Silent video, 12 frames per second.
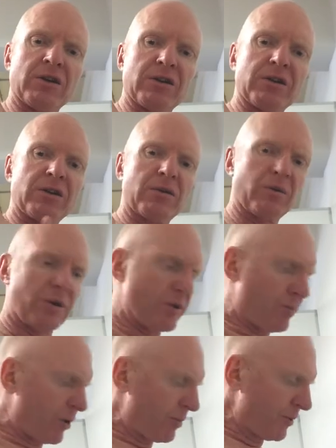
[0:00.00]
So we're
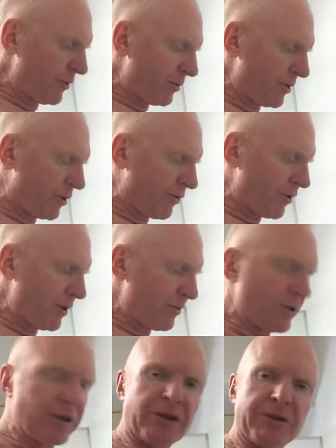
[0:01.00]
going to pop a little bit of cream
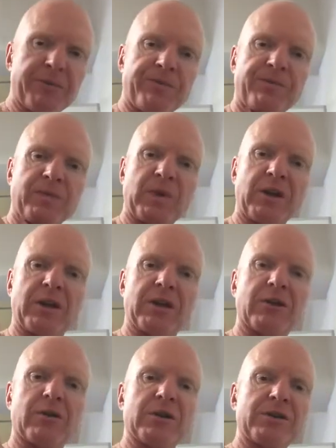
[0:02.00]
on there, get
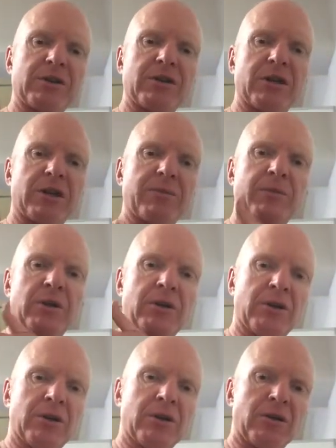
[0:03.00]
it nice and
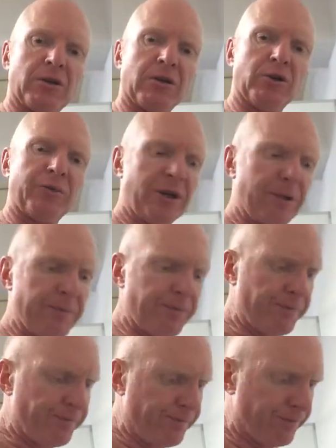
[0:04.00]
lubed up,